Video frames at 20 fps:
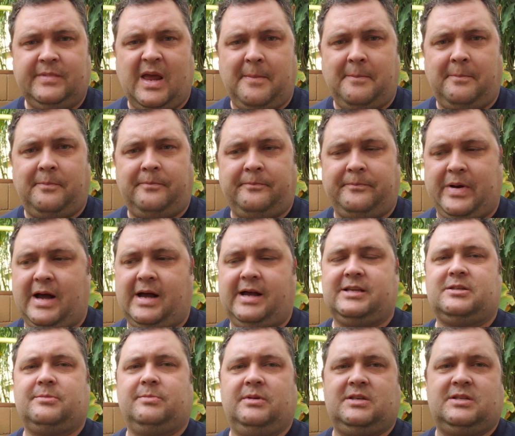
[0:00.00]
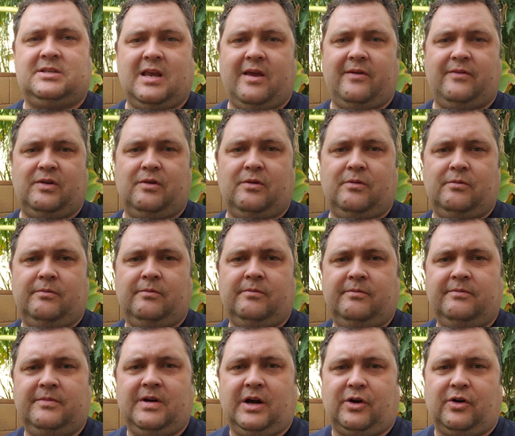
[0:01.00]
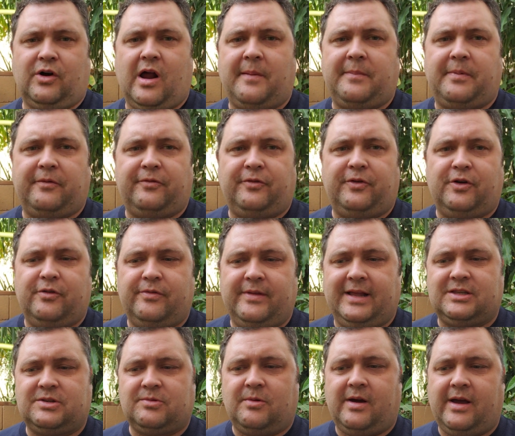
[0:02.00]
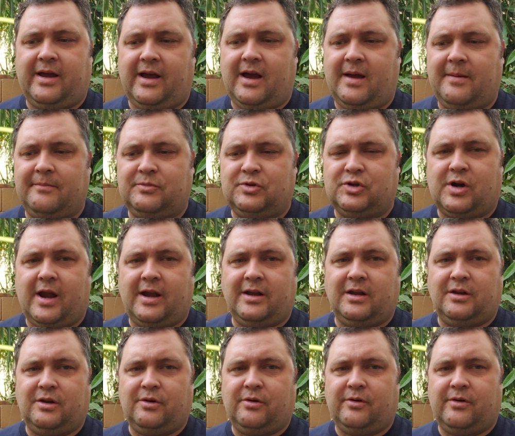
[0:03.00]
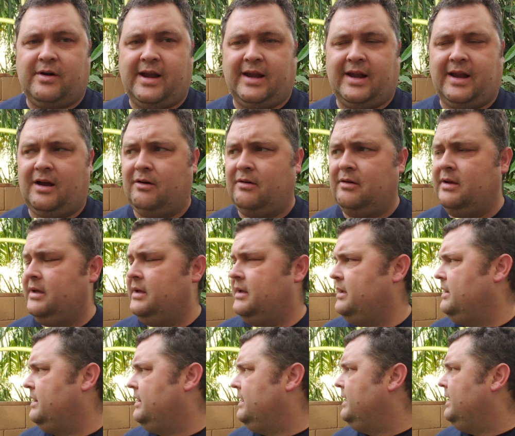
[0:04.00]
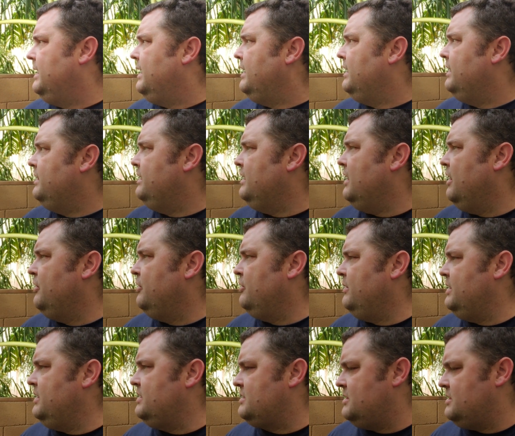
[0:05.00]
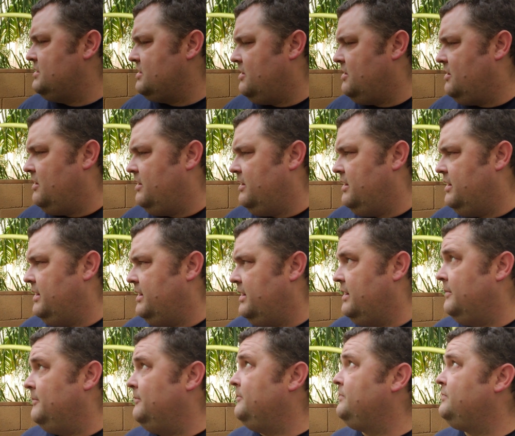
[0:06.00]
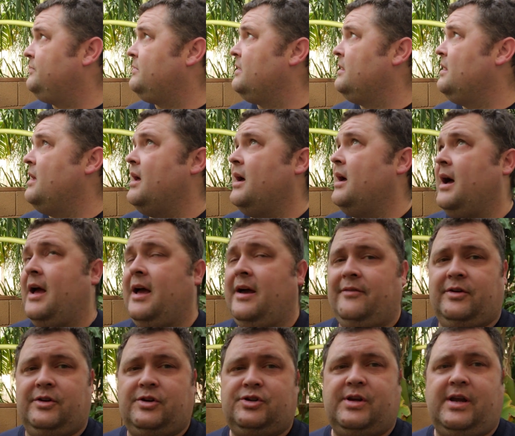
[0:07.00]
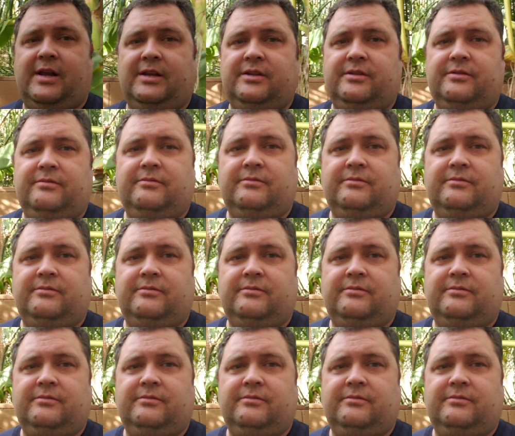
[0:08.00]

and possibly save you a crop of fruit. That's why I'm trying to do it right now. The other reasons are uh, I have a shade